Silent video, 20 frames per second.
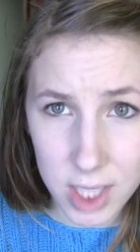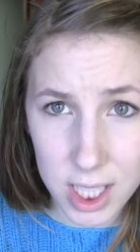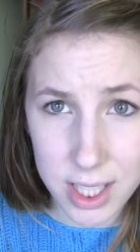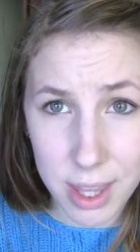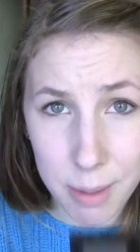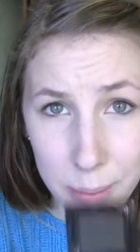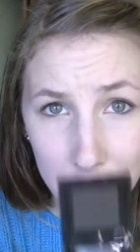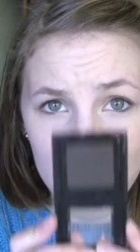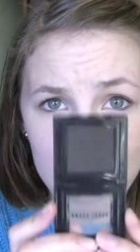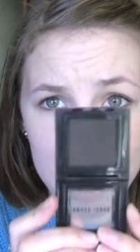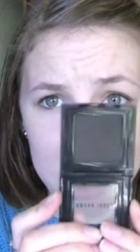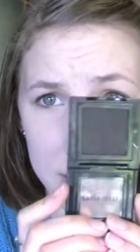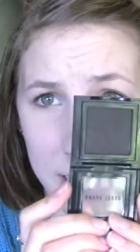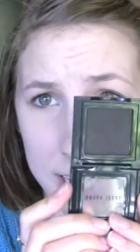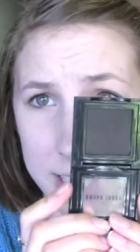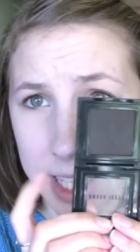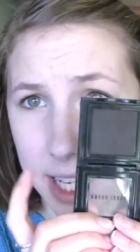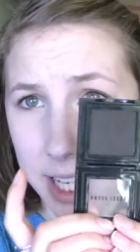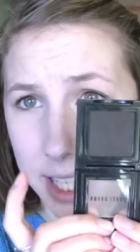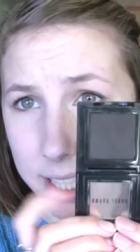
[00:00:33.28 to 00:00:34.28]
the product I
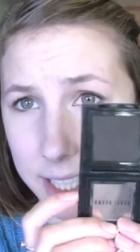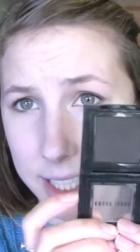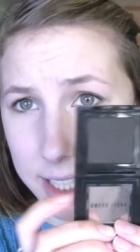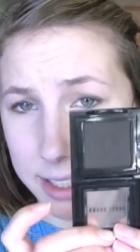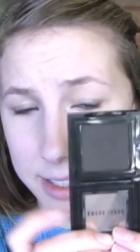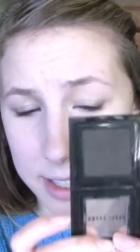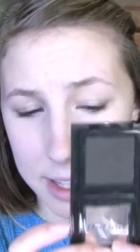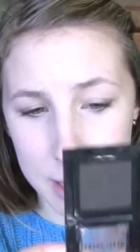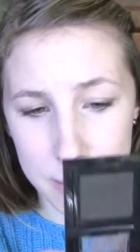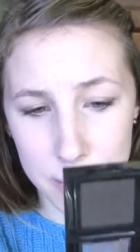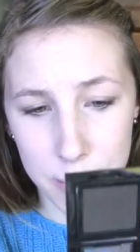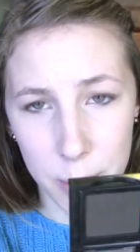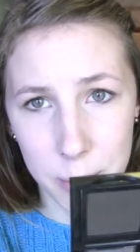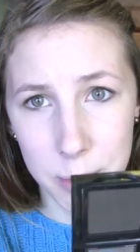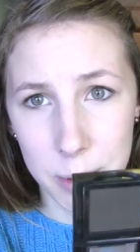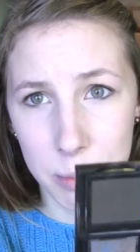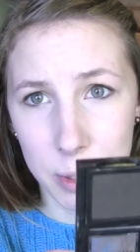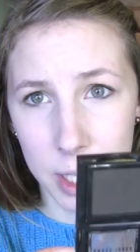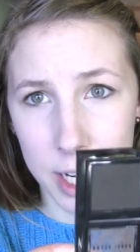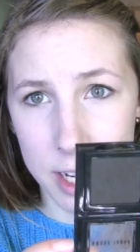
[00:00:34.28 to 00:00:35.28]
take is the
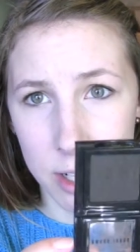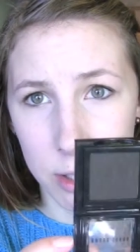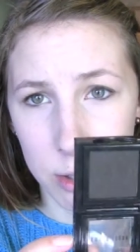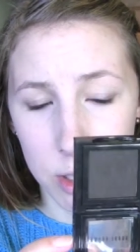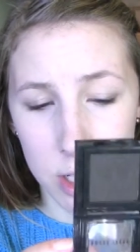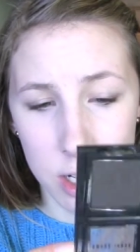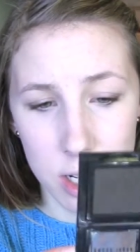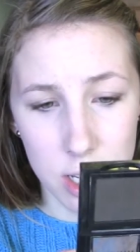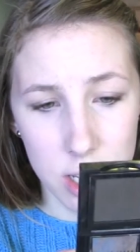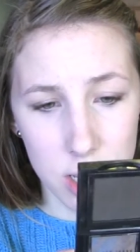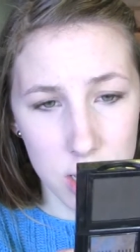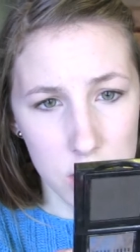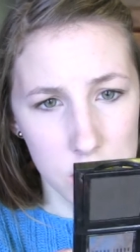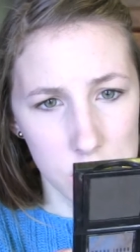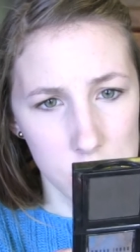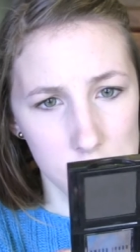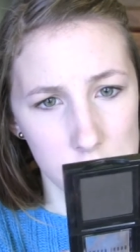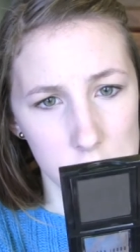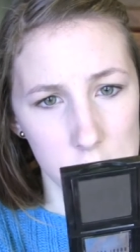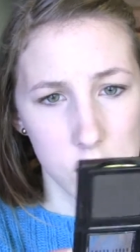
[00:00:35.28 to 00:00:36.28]
Bobbi Brown
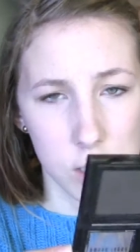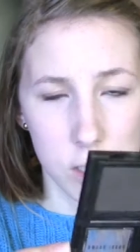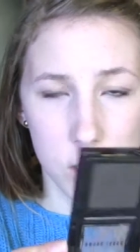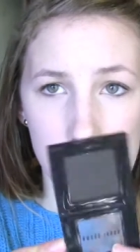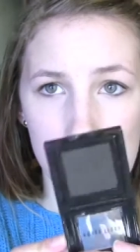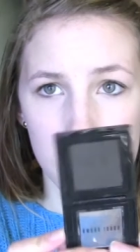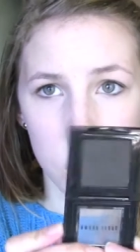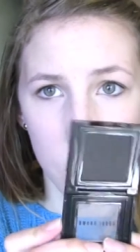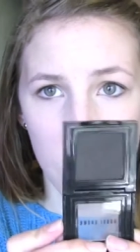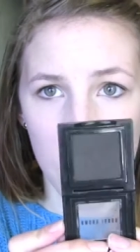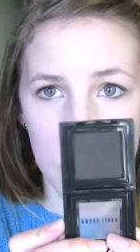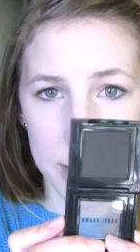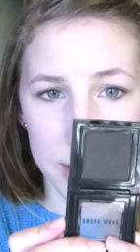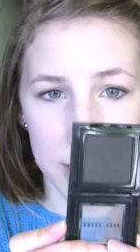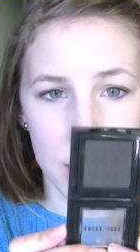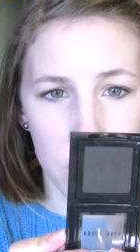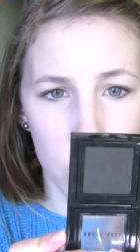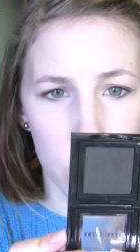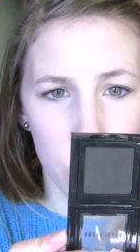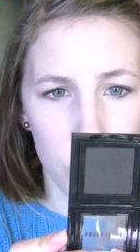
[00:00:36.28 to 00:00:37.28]

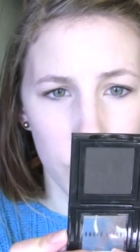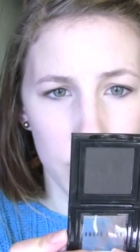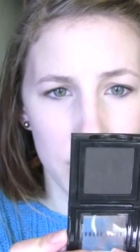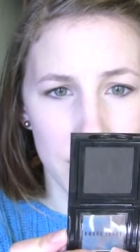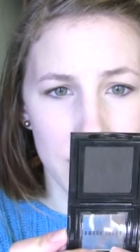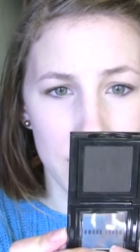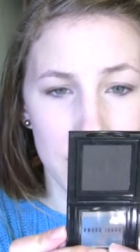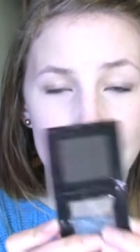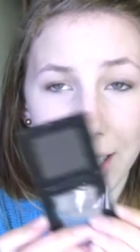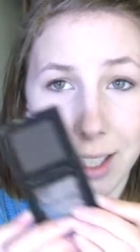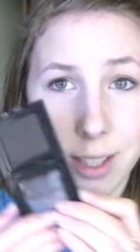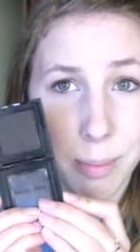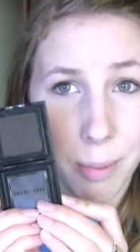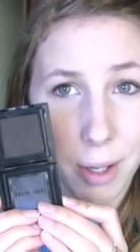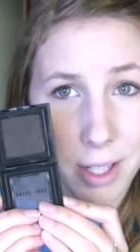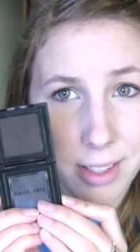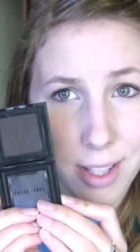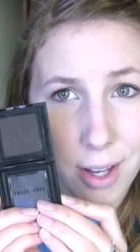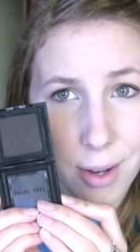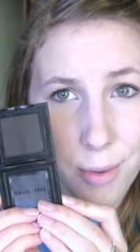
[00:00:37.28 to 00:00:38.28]
eyeshadow in
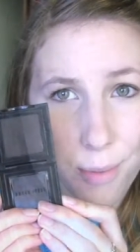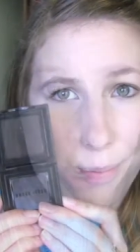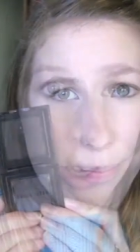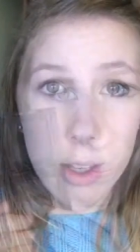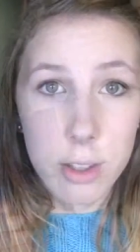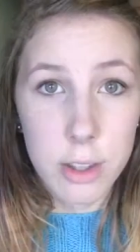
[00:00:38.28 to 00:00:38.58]
Espresso.